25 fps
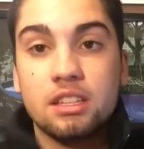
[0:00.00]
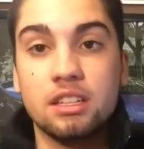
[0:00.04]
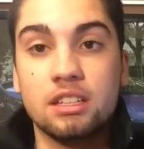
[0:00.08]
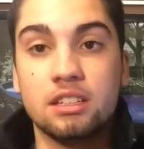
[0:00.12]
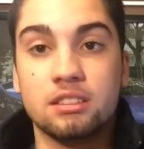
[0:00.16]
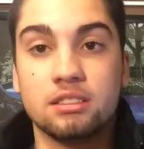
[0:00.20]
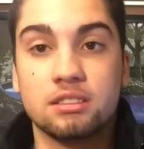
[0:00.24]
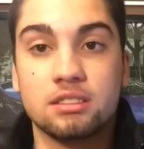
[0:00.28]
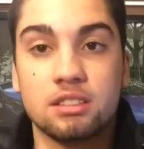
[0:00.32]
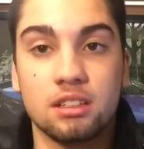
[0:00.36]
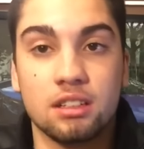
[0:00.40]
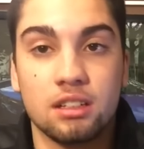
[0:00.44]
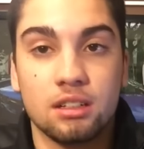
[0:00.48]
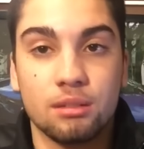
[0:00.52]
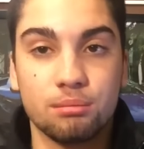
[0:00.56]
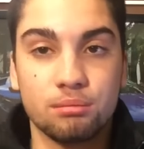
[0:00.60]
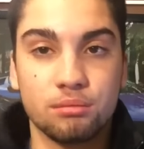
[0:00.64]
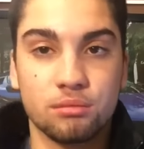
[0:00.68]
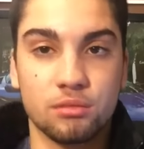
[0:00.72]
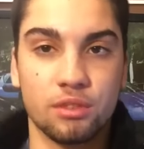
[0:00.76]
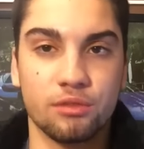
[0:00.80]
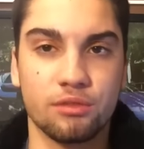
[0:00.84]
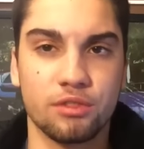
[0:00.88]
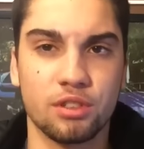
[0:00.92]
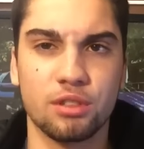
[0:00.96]
these
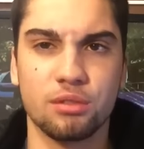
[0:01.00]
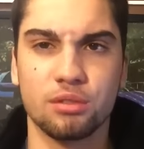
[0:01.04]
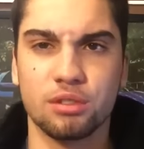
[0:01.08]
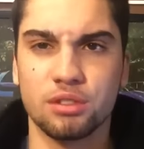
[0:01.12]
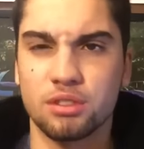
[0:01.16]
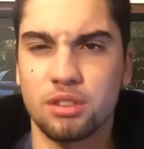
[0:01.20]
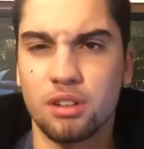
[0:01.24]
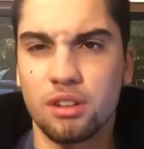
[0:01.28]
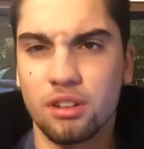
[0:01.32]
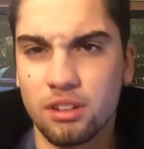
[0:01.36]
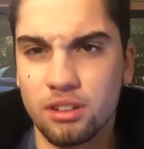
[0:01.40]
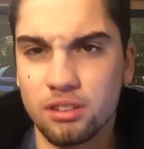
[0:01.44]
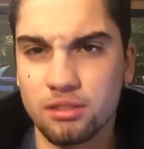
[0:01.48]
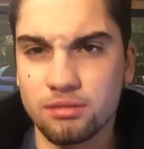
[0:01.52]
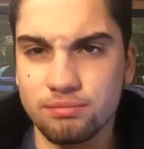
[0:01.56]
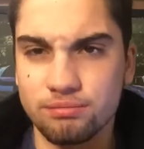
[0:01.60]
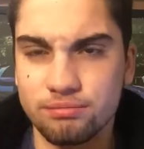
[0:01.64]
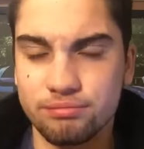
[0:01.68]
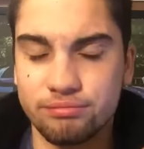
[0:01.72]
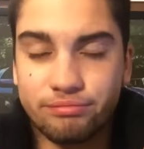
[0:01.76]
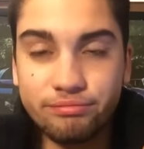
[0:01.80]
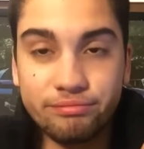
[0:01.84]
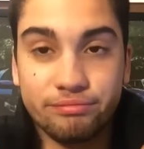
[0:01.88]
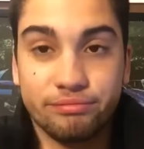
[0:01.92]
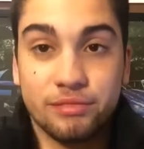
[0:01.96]
um, reviewers are
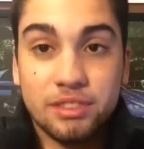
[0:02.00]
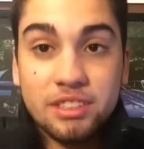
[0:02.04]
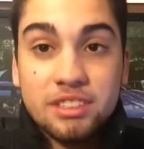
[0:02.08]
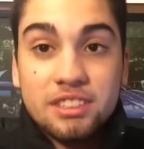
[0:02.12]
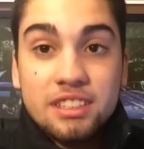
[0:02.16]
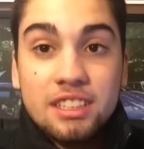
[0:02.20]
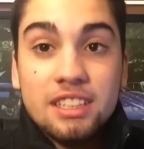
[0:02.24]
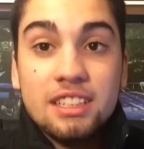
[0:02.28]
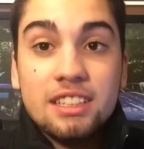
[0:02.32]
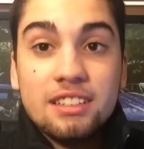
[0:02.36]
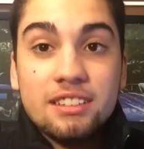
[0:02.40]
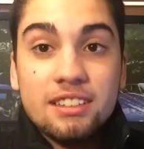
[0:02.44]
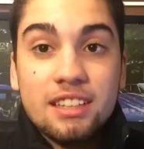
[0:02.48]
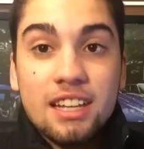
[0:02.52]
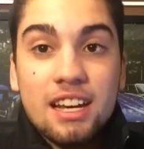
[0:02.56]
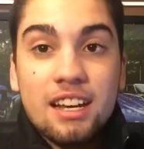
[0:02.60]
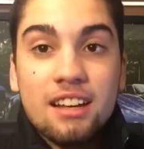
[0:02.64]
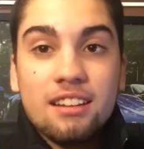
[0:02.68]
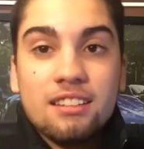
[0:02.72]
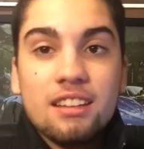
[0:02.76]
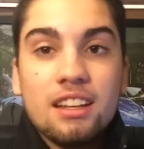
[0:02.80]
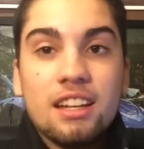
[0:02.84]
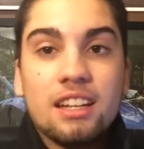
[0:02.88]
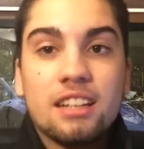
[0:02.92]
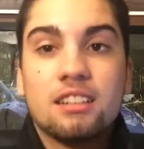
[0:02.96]
seeing
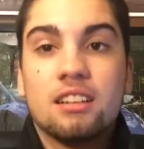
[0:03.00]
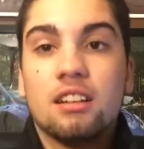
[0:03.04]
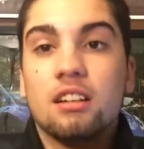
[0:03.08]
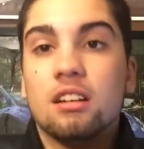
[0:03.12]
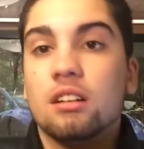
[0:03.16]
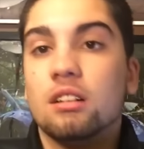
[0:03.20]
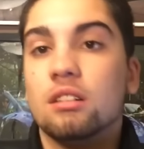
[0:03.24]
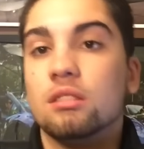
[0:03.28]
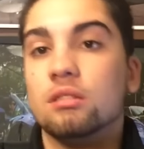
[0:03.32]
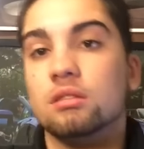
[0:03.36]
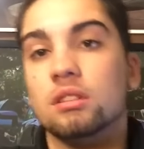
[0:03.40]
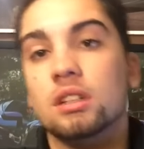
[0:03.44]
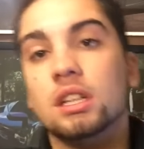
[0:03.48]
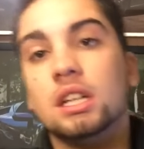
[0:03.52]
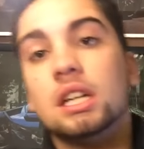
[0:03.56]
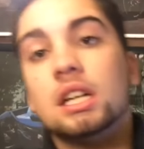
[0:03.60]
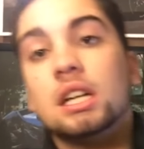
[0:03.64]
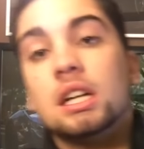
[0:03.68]
that like oh